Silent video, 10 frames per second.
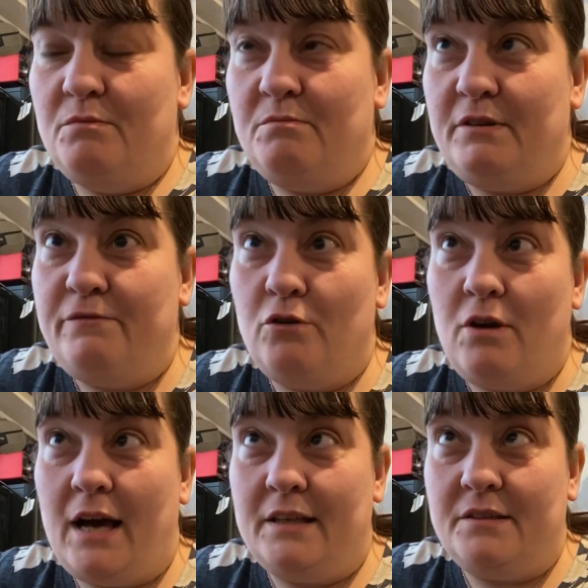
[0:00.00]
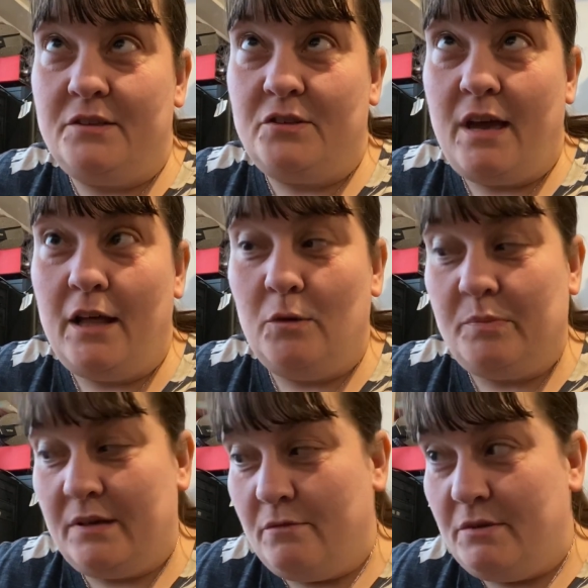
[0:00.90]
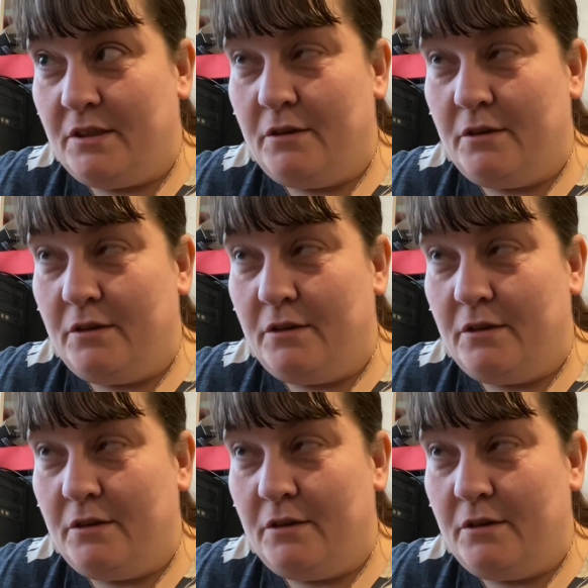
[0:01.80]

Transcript: beforehand to help with